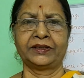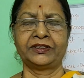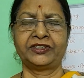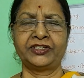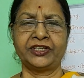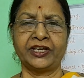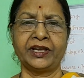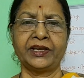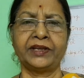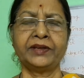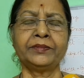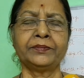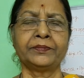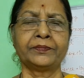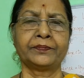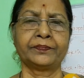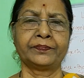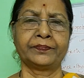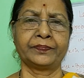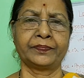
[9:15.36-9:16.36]
Jain,
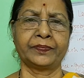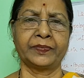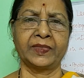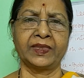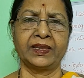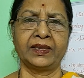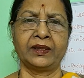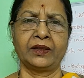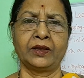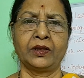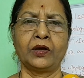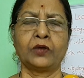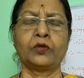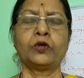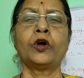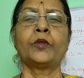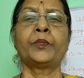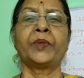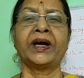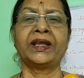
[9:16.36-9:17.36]

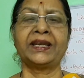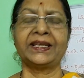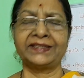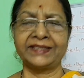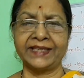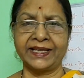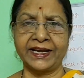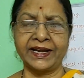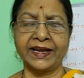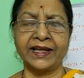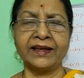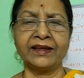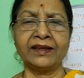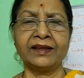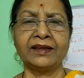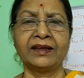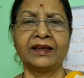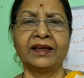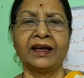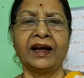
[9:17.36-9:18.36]
Gopala Serana
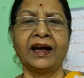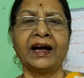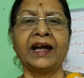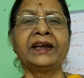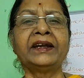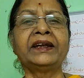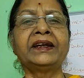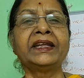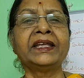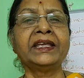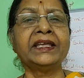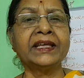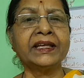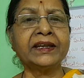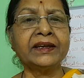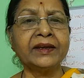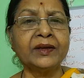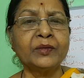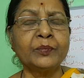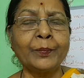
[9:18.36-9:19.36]
and
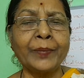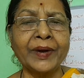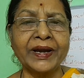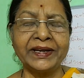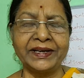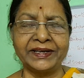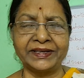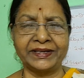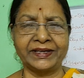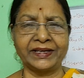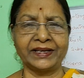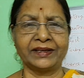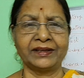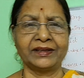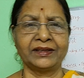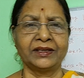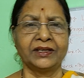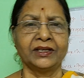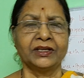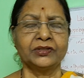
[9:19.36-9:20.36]
T.N. Pandit.
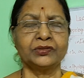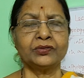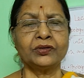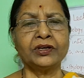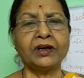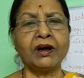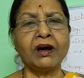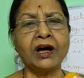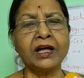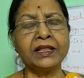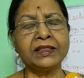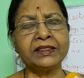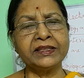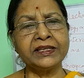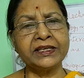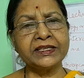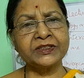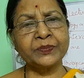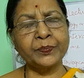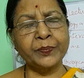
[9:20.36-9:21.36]
So all
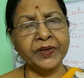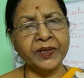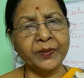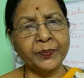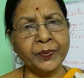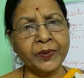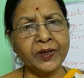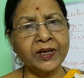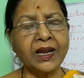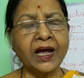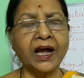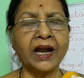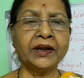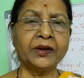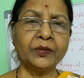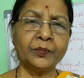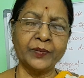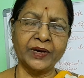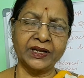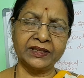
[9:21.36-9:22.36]
these people and
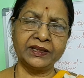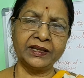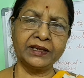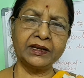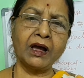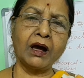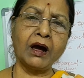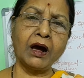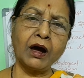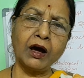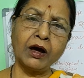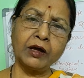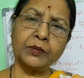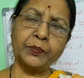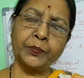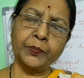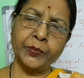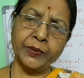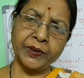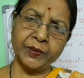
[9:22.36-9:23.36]
Madan,
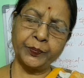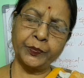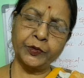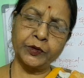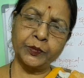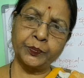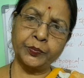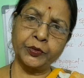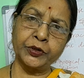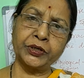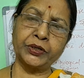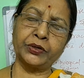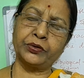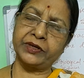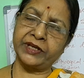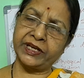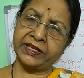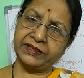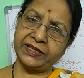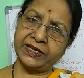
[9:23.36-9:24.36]
all people put
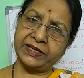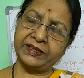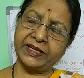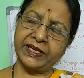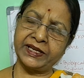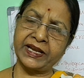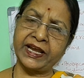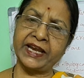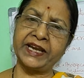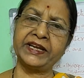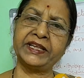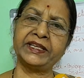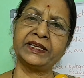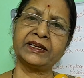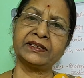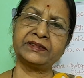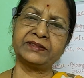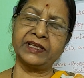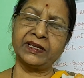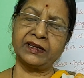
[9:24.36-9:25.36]
together their
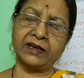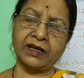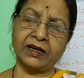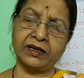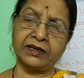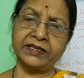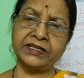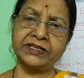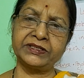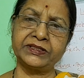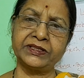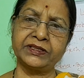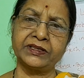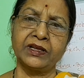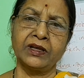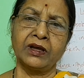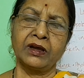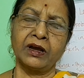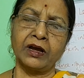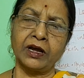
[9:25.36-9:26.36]
ideas, their knowledge,
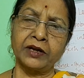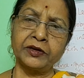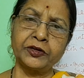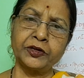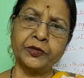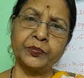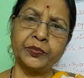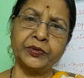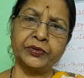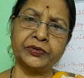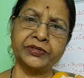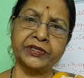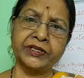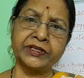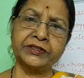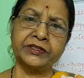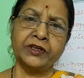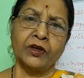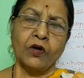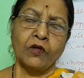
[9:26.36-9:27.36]

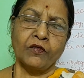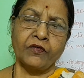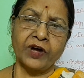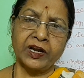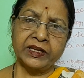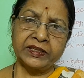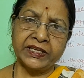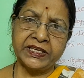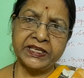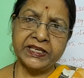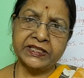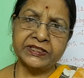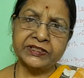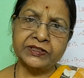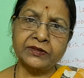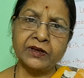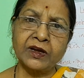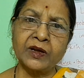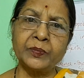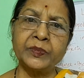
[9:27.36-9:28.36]
contributions for the
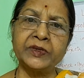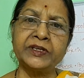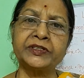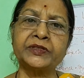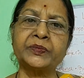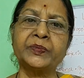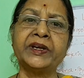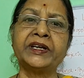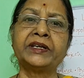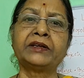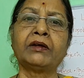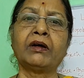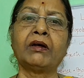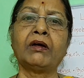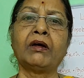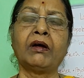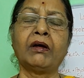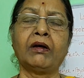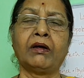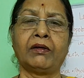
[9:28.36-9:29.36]
establishment
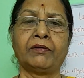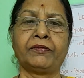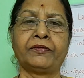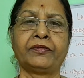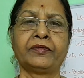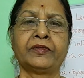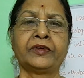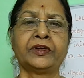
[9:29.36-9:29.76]
of